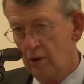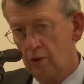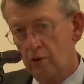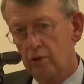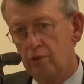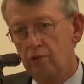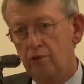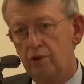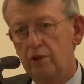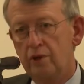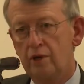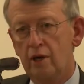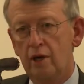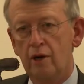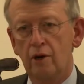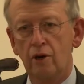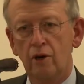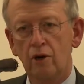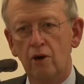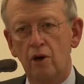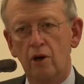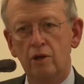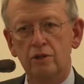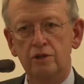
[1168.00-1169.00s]
Read the
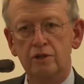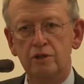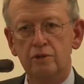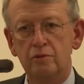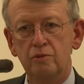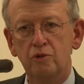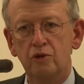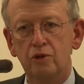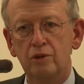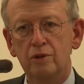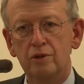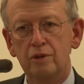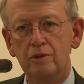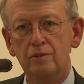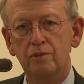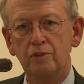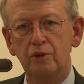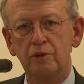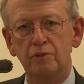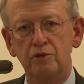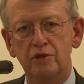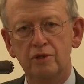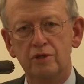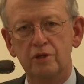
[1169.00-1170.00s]
Eric Arnson book.
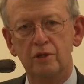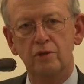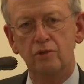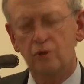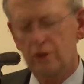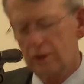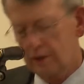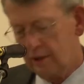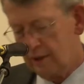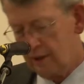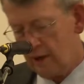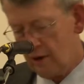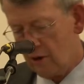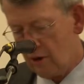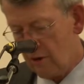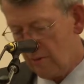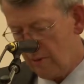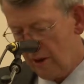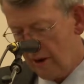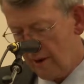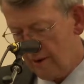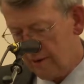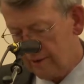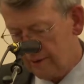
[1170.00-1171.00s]
People still want to talk
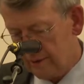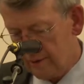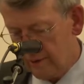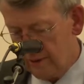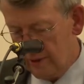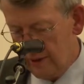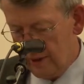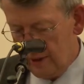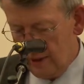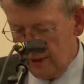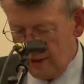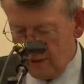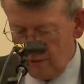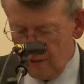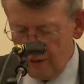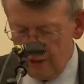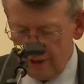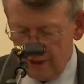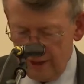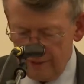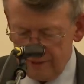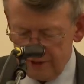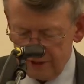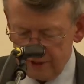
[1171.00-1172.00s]
about what
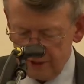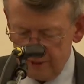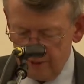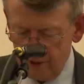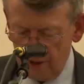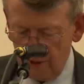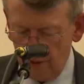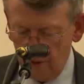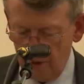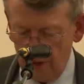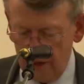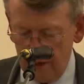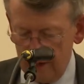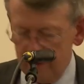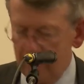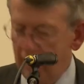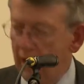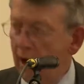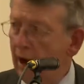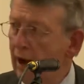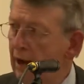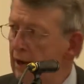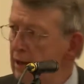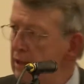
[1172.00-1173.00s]
happens to me when I
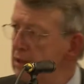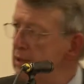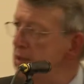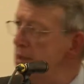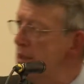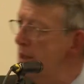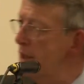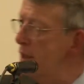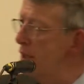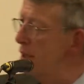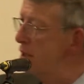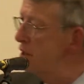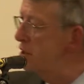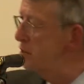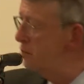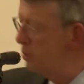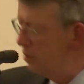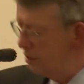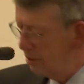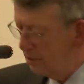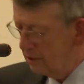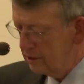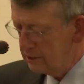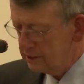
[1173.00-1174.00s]
die. How can I
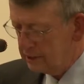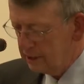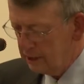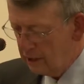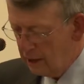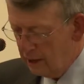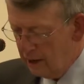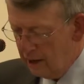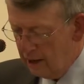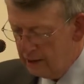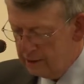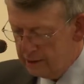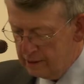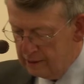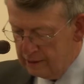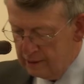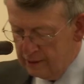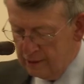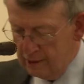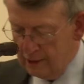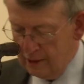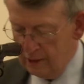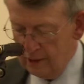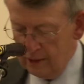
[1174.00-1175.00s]
experience God?
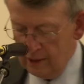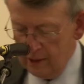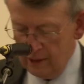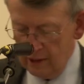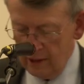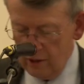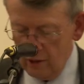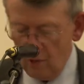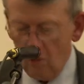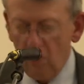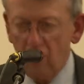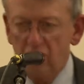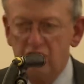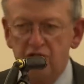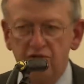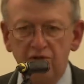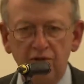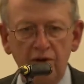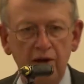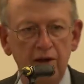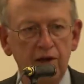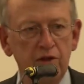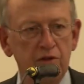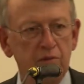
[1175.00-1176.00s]
What does
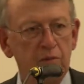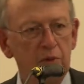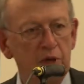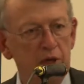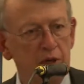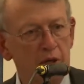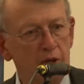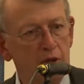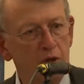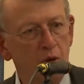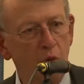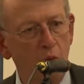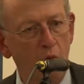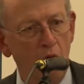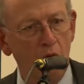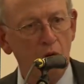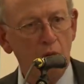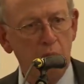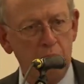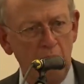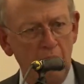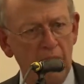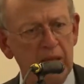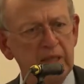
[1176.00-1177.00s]
faith mean in the
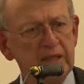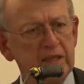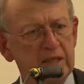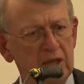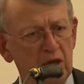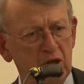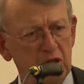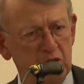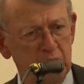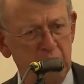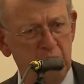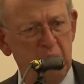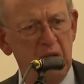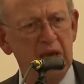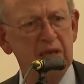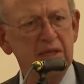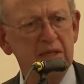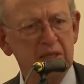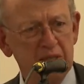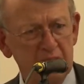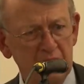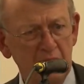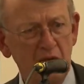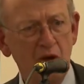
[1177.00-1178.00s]
workplace? Those
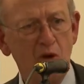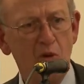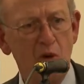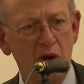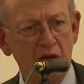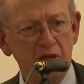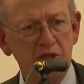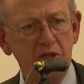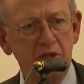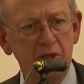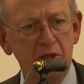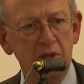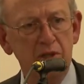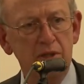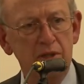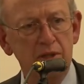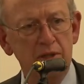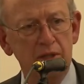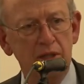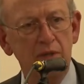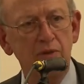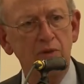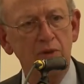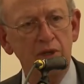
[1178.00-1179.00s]
basic questions
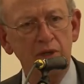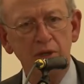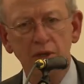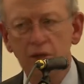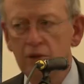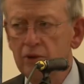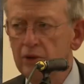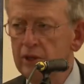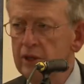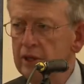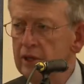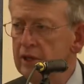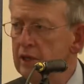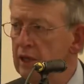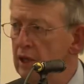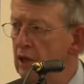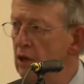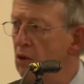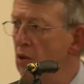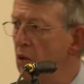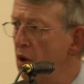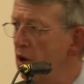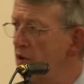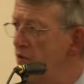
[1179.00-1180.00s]
that we don't need to get
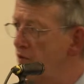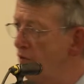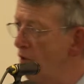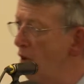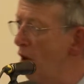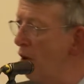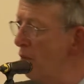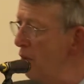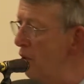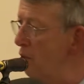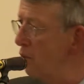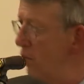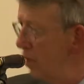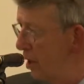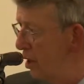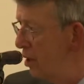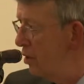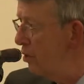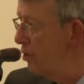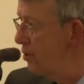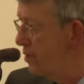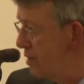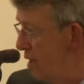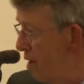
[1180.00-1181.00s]
away from, and we can
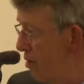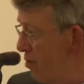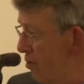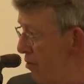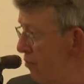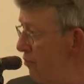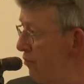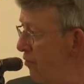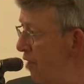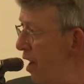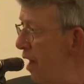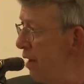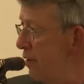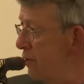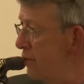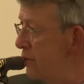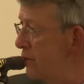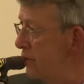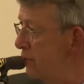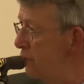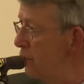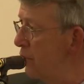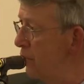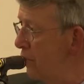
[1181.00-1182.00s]
use our own
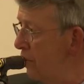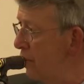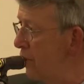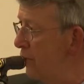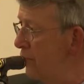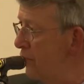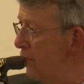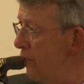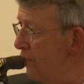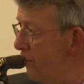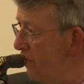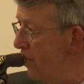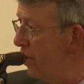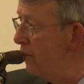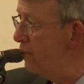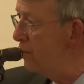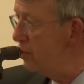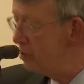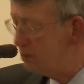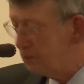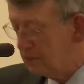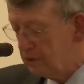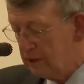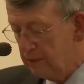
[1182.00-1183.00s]
faculty. We don't have to have
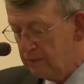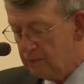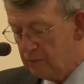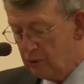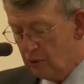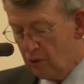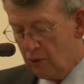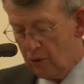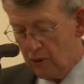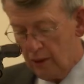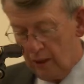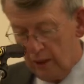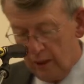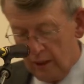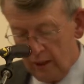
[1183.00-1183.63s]
famous people.